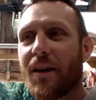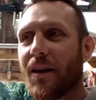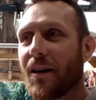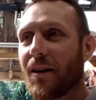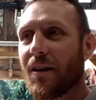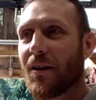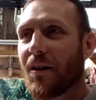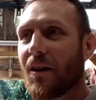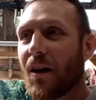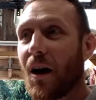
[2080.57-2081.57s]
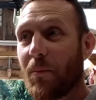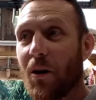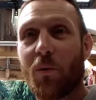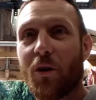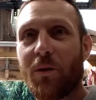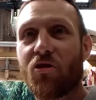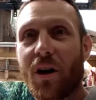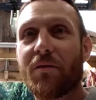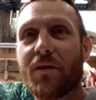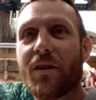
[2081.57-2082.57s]
I want to be
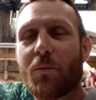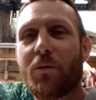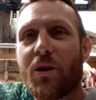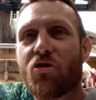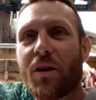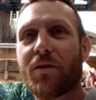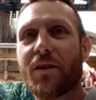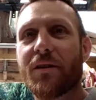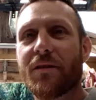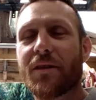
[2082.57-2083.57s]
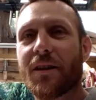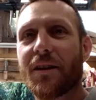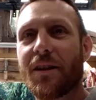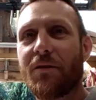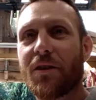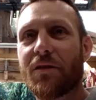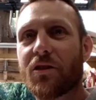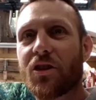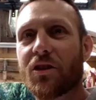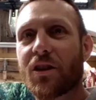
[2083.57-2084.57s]
driving it, even if
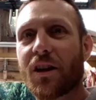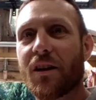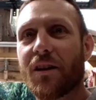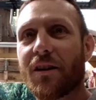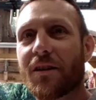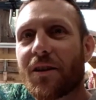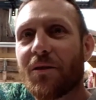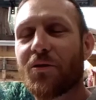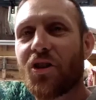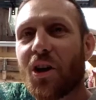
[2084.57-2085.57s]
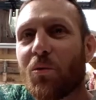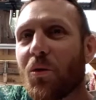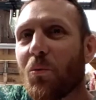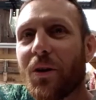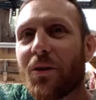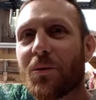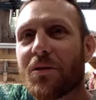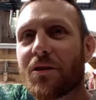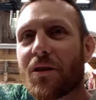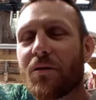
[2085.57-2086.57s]
it's just like a kind of shell with no windows
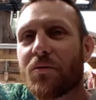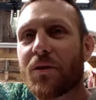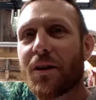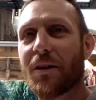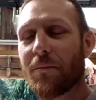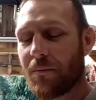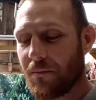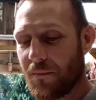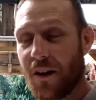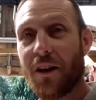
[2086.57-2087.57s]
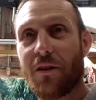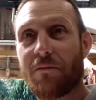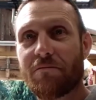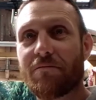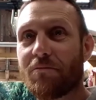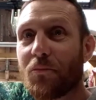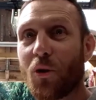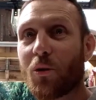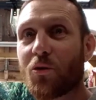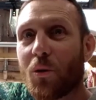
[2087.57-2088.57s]
and stuff. In
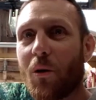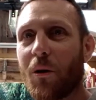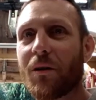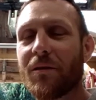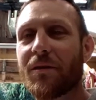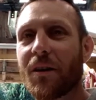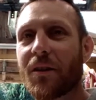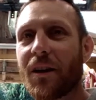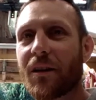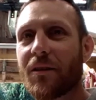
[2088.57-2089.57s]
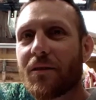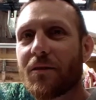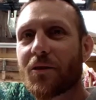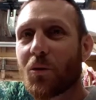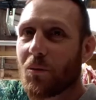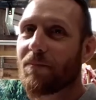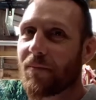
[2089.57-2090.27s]
not too long, I think. So